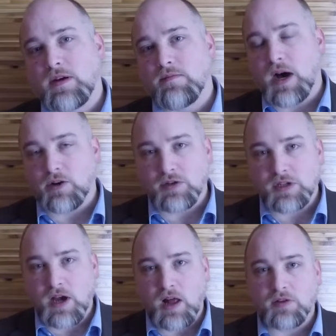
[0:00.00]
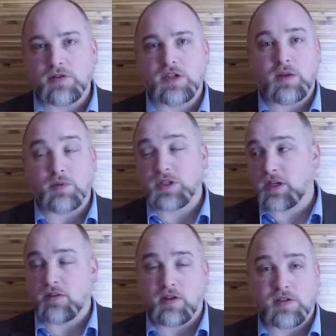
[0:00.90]
modern scholars, and
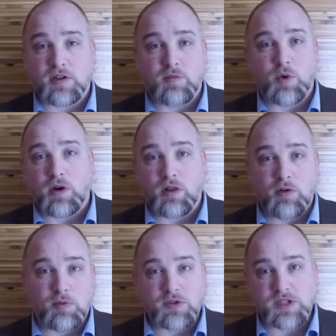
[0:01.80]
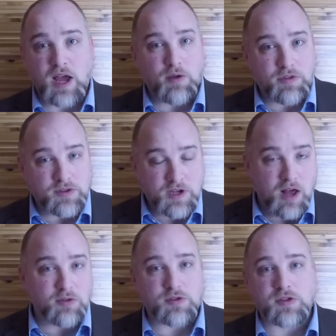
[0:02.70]
particularly as they're more global South
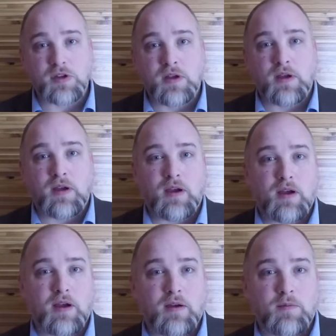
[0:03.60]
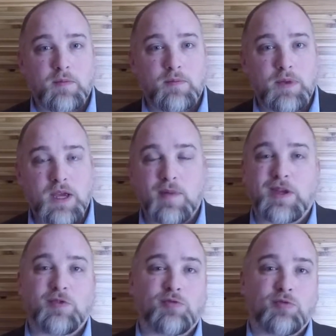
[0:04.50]
scholars,
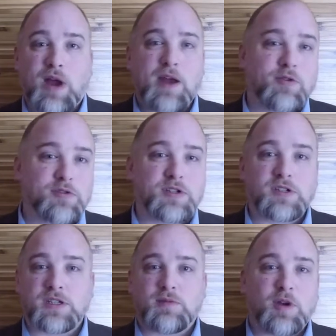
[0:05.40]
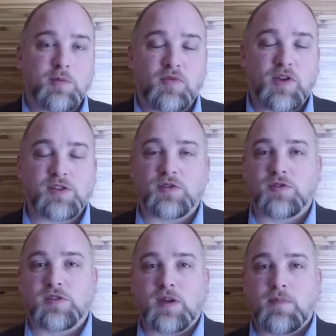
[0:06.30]
becoming writers and seminary
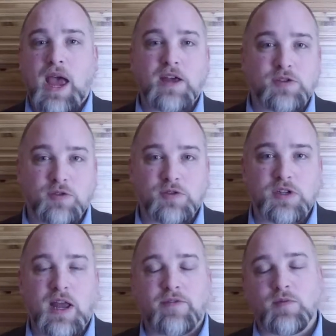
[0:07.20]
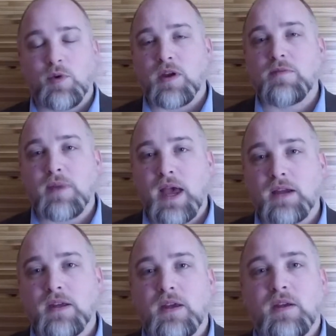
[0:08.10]
professors and pastors and having more
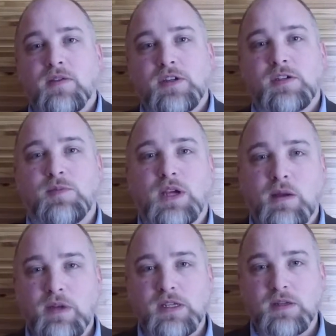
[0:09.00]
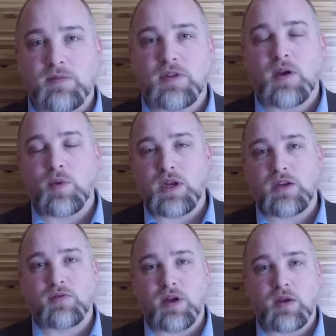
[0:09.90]
impact, this is becoming something that we need
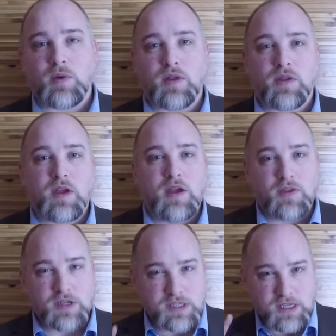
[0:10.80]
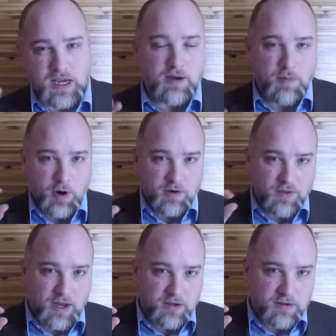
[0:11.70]
to reckon with. The second part of
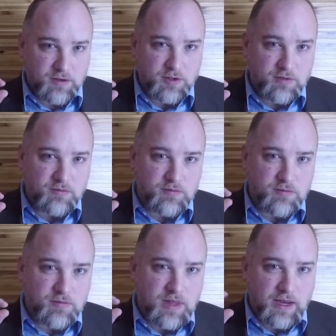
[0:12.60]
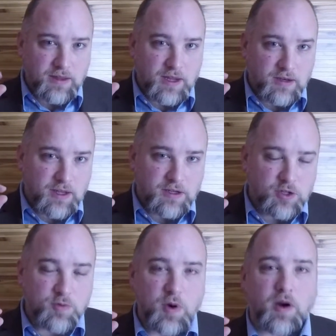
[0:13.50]
that
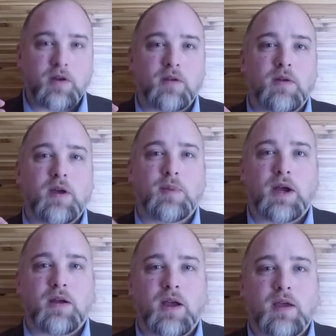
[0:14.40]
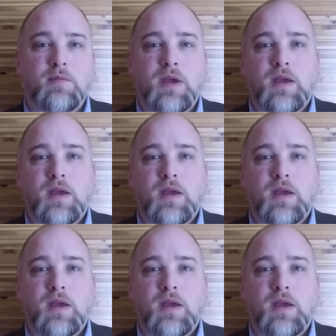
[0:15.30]
two-part paradigm